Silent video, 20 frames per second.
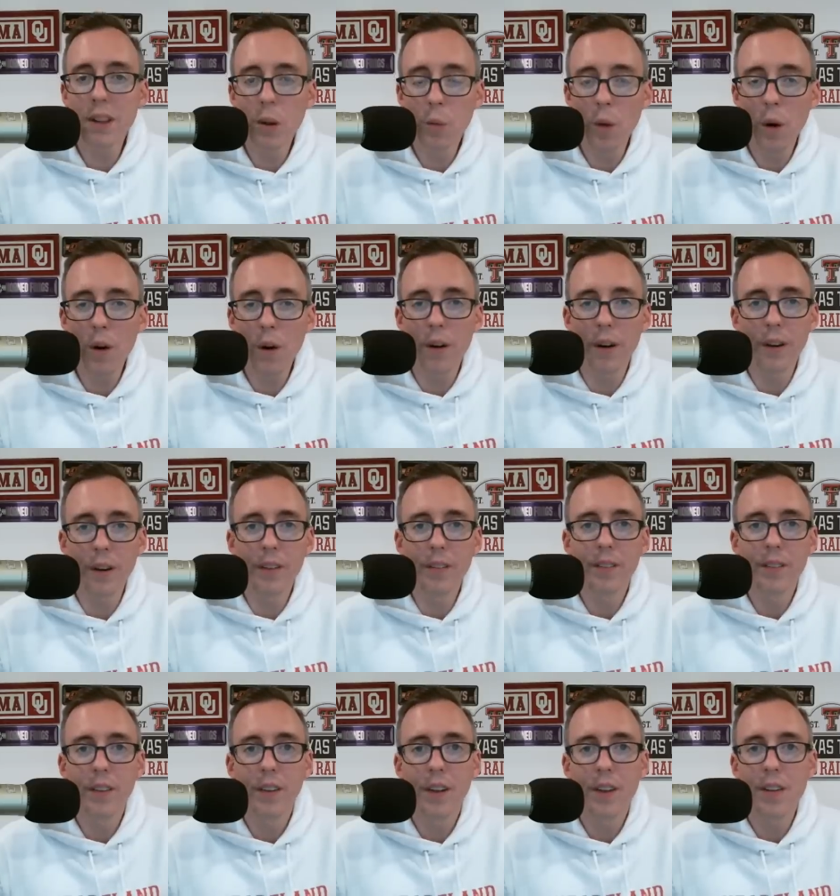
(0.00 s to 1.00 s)
the word,
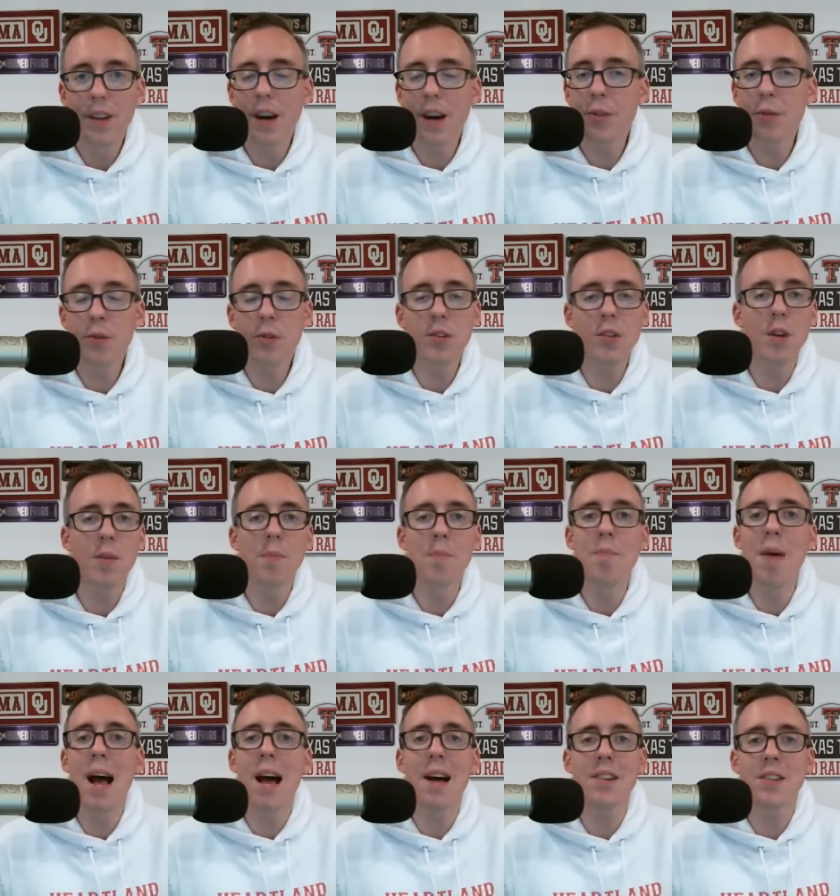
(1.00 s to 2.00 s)
not through some
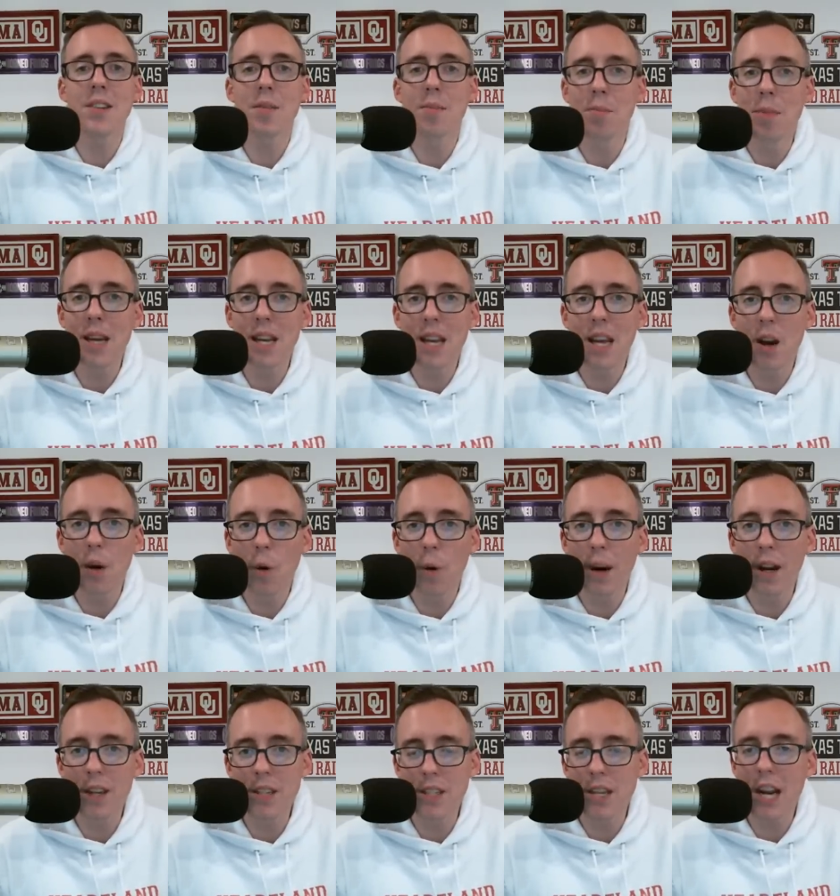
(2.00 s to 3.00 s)
massive media
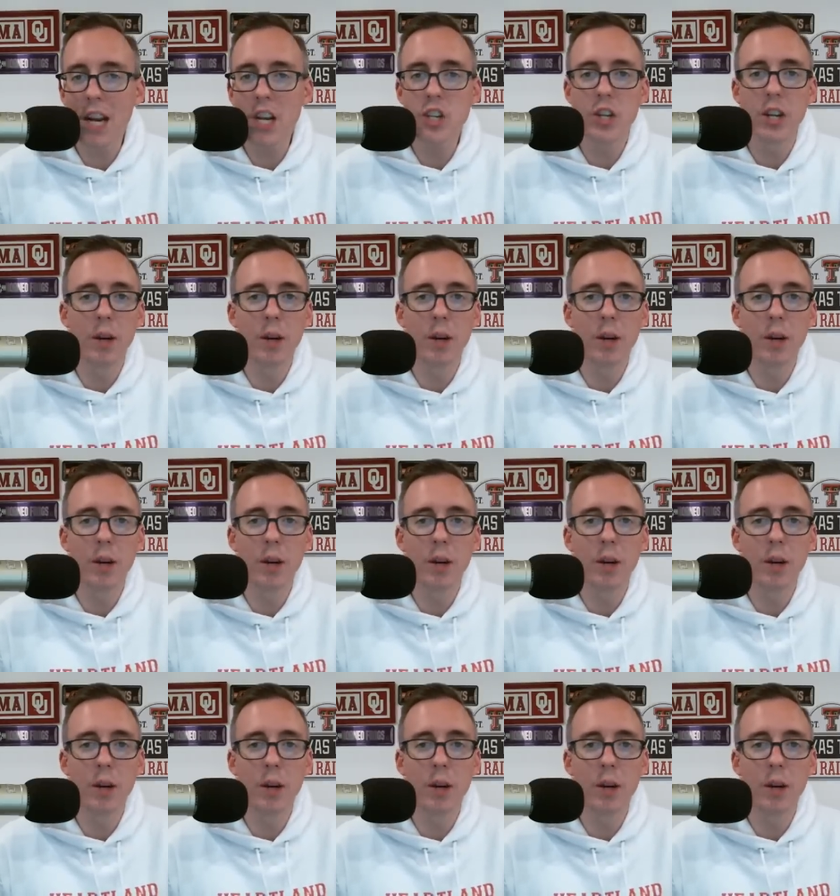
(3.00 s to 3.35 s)
organization.